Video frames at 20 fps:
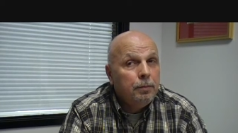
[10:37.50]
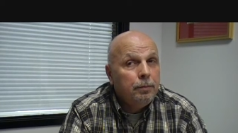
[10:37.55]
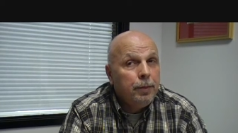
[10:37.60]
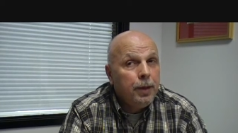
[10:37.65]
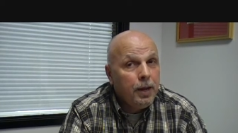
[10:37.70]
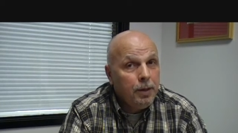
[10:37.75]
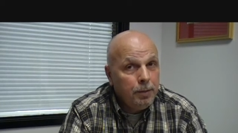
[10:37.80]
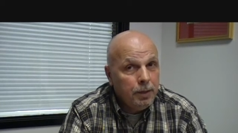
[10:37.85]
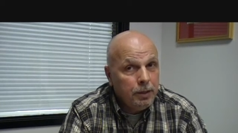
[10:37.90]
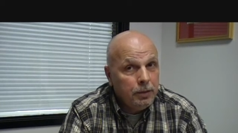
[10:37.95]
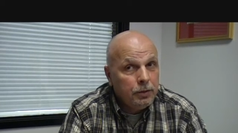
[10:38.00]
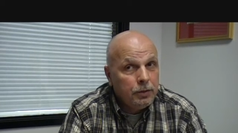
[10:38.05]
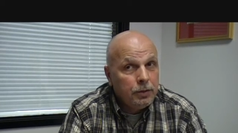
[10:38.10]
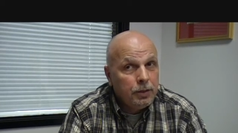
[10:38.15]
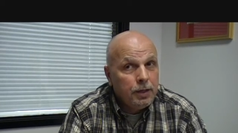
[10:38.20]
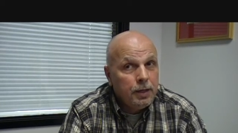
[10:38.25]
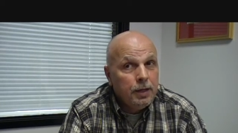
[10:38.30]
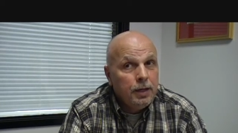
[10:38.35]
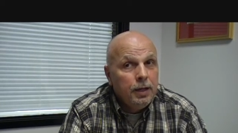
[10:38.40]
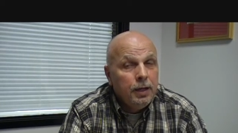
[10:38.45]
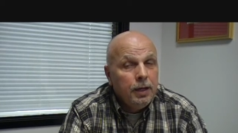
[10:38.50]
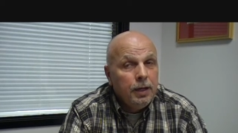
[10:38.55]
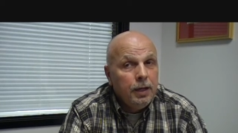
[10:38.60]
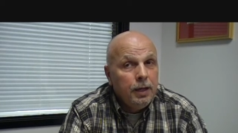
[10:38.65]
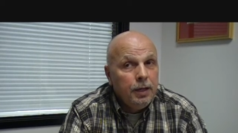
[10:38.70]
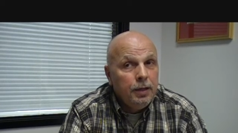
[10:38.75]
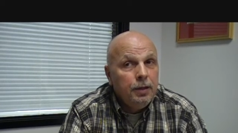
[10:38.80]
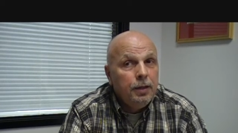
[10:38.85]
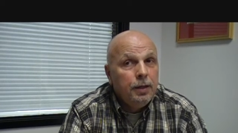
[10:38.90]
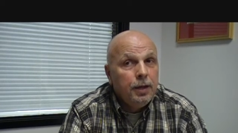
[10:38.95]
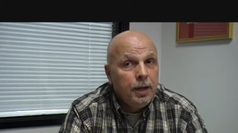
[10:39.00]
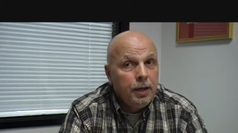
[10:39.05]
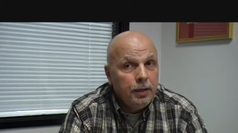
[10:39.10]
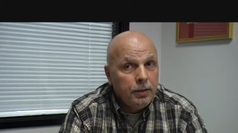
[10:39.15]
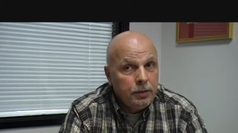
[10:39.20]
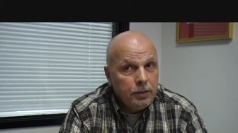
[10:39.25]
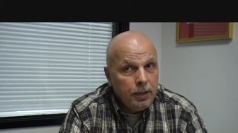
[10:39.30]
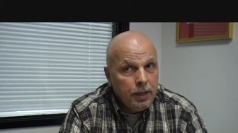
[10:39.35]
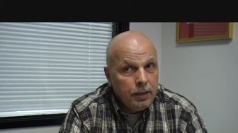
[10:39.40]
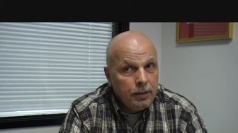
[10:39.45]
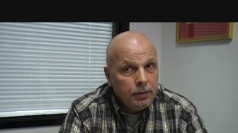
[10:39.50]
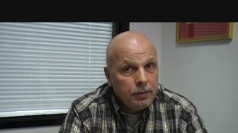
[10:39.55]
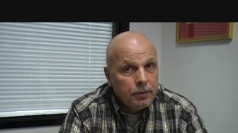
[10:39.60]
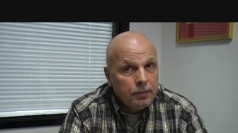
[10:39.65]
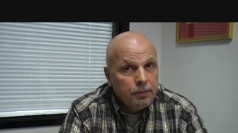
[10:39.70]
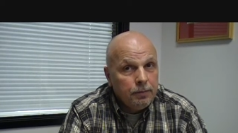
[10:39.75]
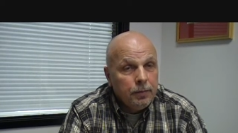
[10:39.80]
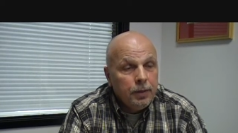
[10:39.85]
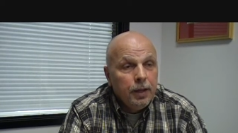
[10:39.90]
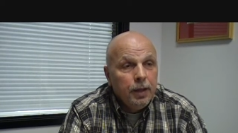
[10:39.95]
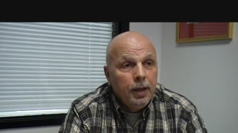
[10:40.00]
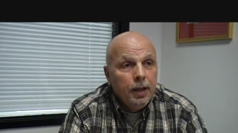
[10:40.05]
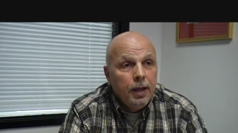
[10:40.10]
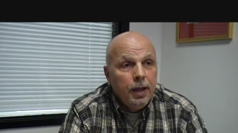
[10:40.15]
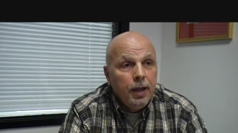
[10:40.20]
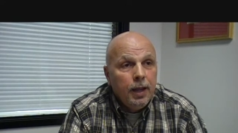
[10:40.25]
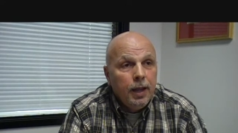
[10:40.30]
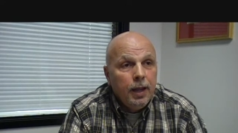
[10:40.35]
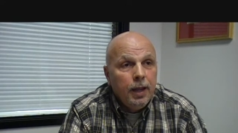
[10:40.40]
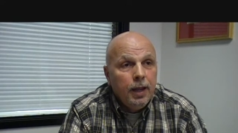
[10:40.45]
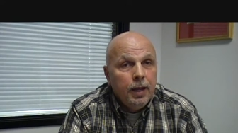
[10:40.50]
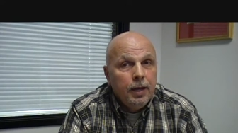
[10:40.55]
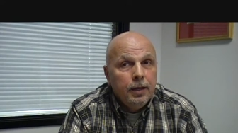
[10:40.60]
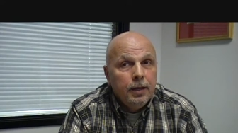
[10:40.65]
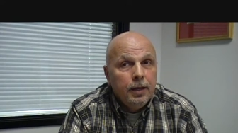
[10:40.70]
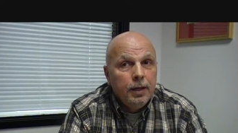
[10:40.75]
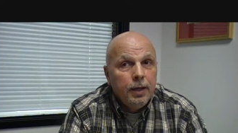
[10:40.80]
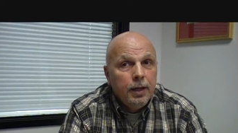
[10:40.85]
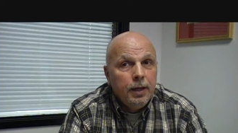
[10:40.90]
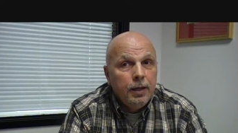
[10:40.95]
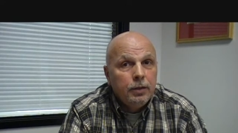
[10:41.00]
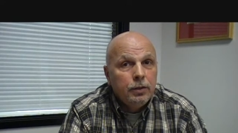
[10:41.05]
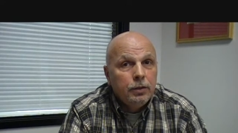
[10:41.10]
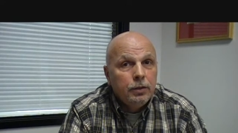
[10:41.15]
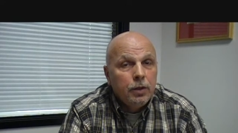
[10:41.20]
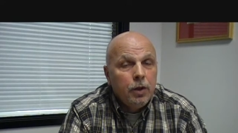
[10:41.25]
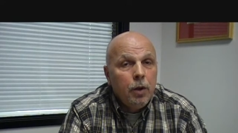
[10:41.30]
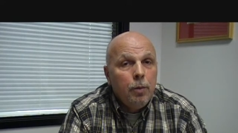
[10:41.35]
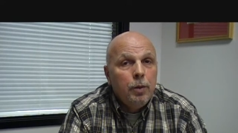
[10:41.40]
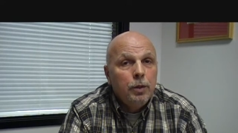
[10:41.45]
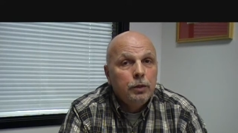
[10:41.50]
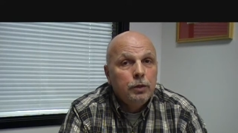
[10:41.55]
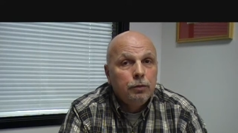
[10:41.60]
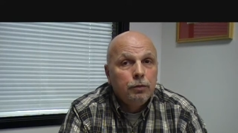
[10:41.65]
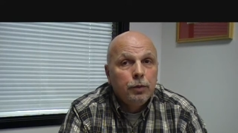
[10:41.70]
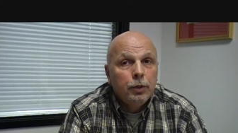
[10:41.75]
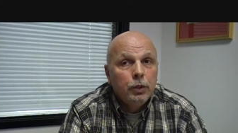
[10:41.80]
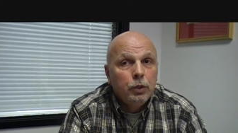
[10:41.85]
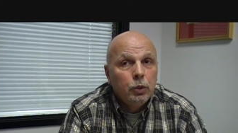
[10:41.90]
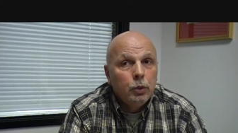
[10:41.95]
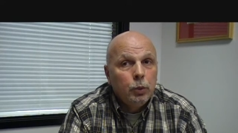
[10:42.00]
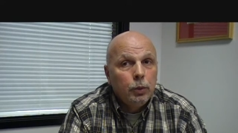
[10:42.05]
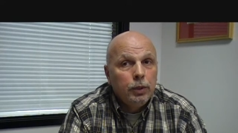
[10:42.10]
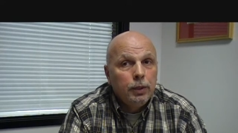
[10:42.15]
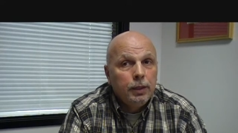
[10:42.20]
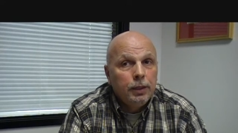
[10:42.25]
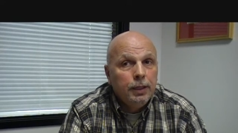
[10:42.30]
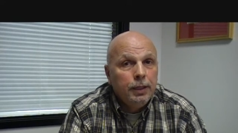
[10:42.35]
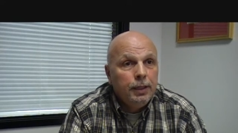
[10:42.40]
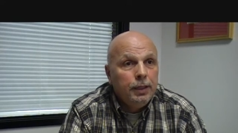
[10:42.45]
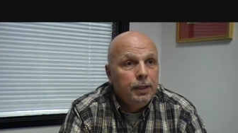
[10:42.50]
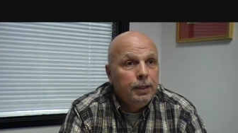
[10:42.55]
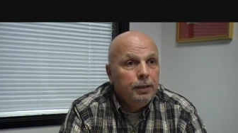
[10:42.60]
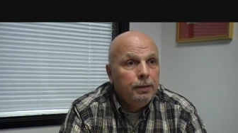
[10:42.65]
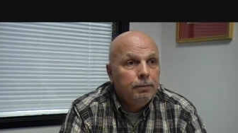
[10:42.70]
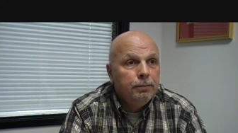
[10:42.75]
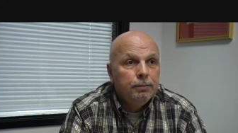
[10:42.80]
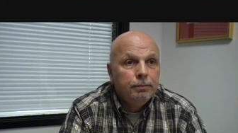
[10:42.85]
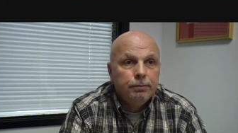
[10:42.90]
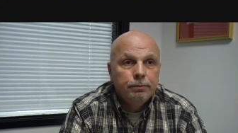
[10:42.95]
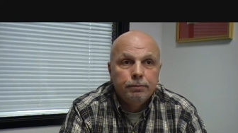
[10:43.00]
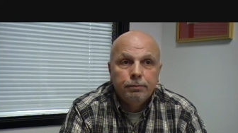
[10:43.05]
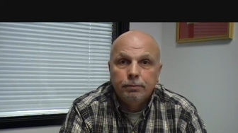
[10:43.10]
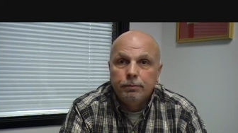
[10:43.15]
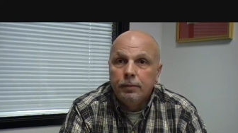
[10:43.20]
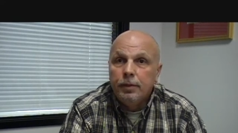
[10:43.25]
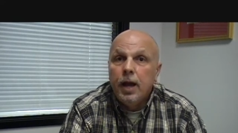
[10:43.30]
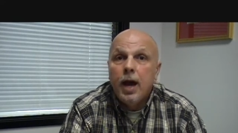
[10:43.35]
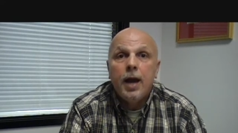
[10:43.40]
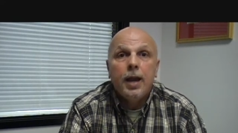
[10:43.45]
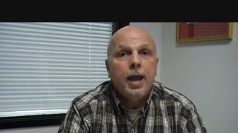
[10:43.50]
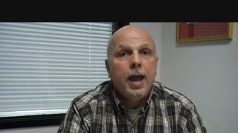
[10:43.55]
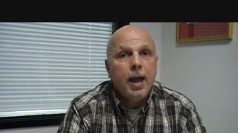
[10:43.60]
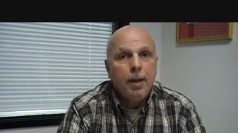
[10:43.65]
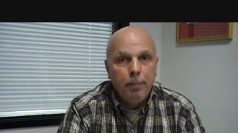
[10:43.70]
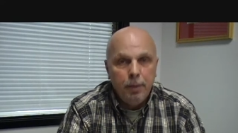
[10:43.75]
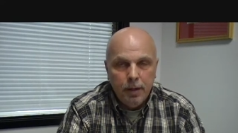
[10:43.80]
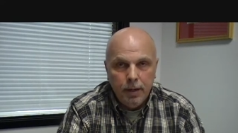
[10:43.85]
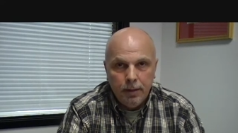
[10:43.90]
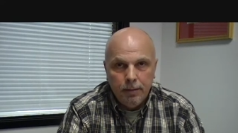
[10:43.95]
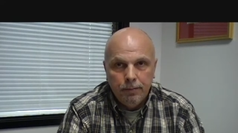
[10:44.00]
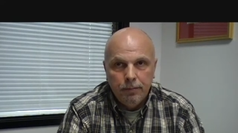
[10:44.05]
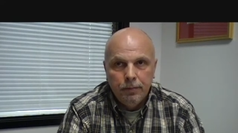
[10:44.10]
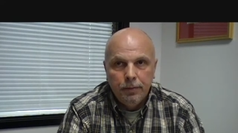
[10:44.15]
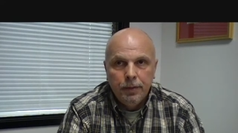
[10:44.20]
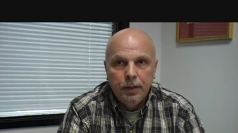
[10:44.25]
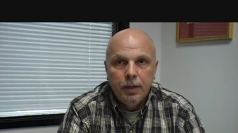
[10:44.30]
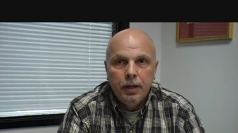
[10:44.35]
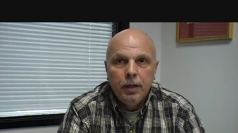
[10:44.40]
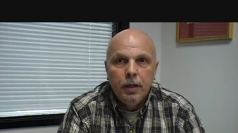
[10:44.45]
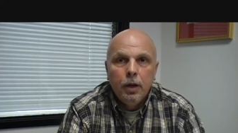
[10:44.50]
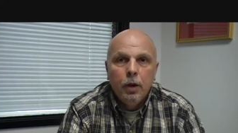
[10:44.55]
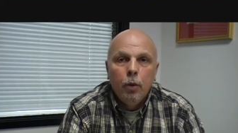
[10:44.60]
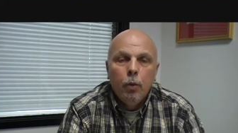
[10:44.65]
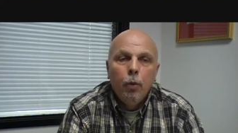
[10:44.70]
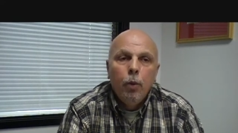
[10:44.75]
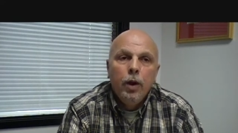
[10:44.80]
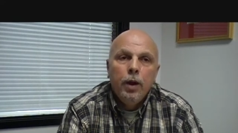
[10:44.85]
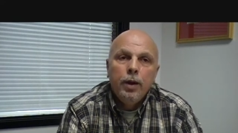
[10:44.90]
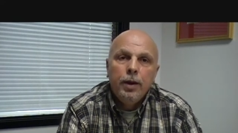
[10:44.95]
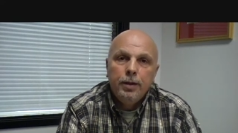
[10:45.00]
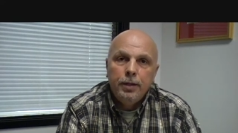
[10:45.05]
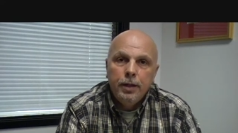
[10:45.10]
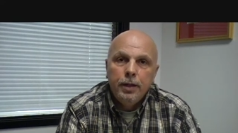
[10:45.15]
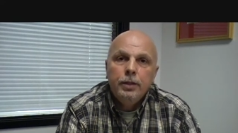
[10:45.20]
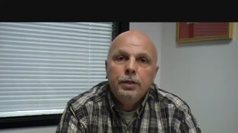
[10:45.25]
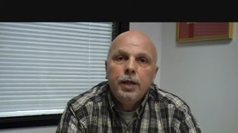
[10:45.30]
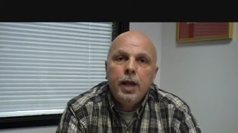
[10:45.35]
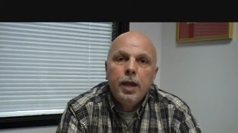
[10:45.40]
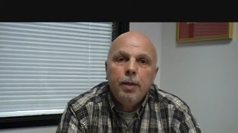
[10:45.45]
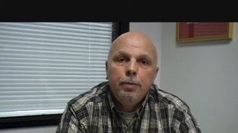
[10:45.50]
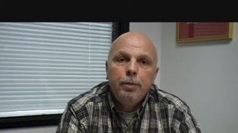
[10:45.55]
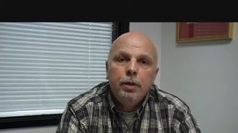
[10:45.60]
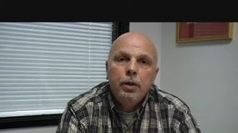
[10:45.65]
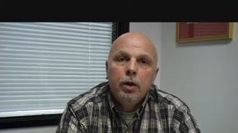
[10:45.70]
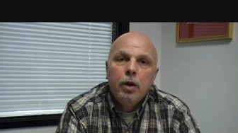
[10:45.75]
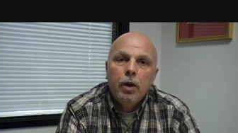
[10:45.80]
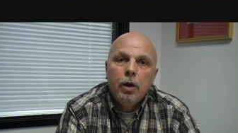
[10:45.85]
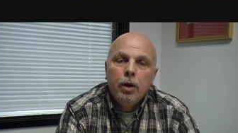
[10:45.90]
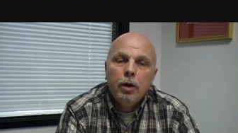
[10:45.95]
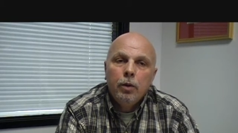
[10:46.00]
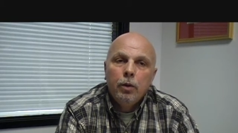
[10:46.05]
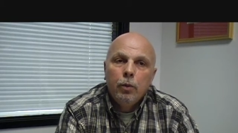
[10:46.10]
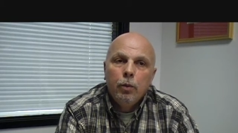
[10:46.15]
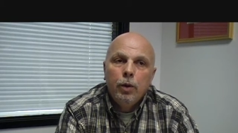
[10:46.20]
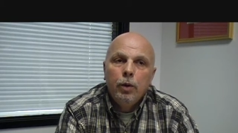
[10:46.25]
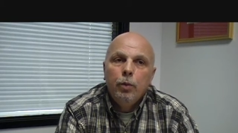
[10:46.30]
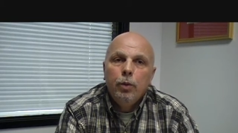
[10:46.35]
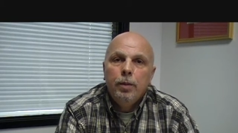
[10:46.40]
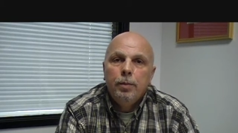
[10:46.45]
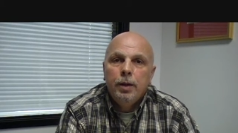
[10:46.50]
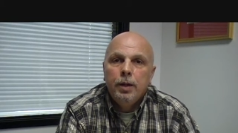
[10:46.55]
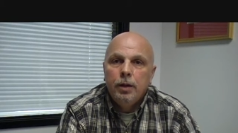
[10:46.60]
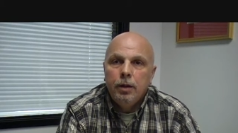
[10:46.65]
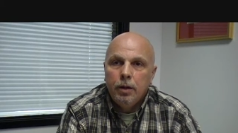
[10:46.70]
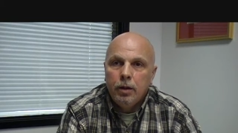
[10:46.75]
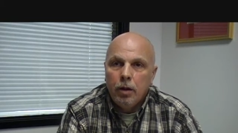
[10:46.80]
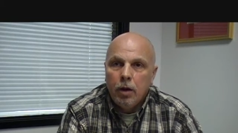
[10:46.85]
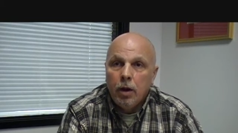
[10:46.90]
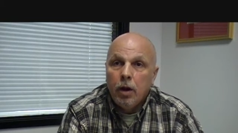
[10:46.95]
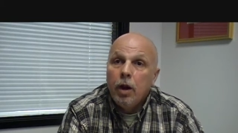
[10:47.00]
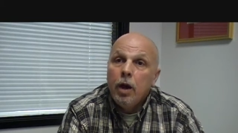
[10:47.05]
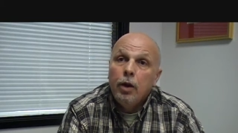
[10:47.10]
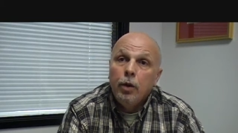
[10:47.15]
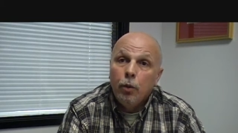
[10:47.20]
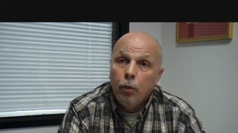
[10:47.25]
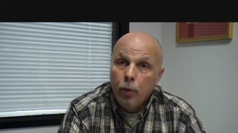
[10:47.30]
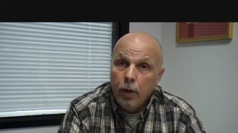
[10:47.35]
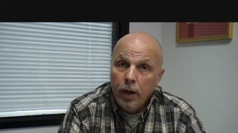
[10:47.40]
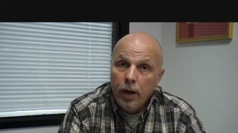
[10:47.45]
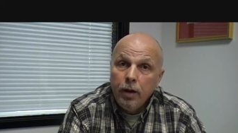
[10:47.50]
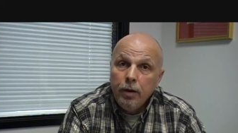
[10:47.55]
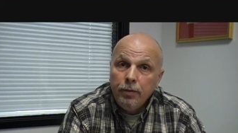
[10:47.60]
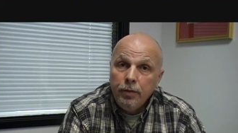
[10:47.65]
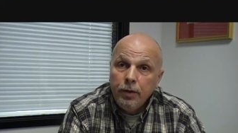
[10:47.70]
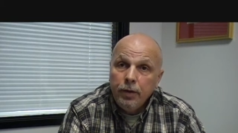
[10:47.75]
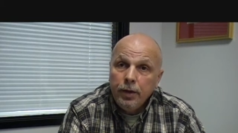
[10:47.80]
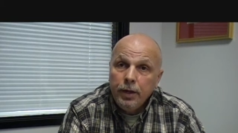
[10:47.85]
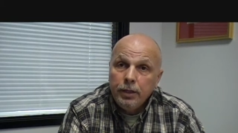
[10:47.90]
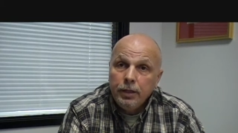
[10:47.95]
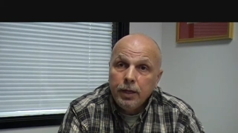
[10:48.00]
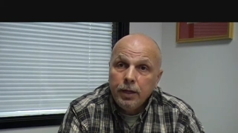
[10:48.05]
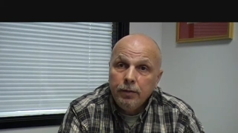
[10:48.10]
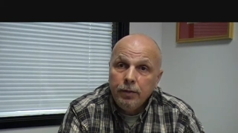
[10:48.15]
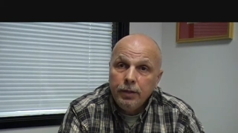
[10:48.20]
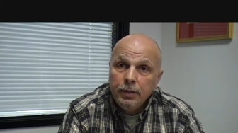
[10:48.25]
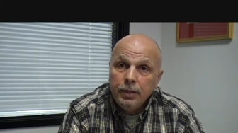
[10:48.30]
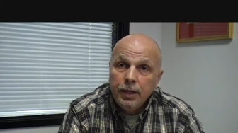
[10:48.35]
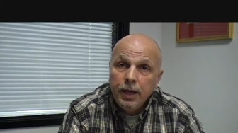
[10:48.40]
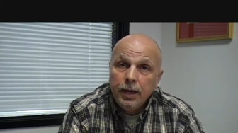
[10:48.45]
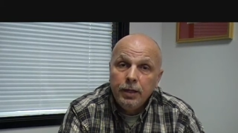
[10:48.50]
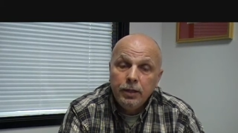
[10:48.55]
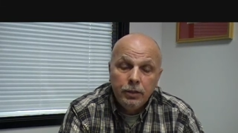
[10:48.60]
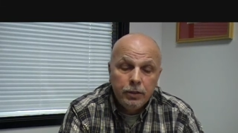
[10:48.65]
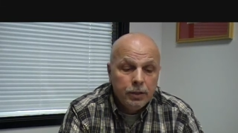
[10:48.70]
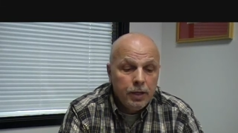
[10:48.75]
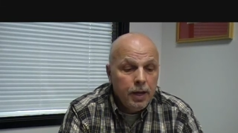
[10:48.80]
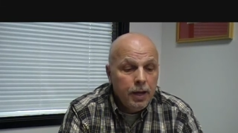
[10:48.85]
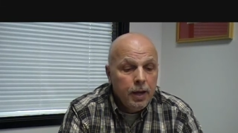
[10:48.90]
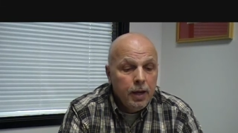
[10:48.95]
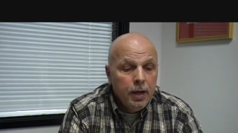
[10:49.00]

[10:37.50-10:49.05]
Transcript: babies mm-hmm. in the United States. And it's almost virtually not happening Okay. Where it does happen are when women are unaware of their HIV status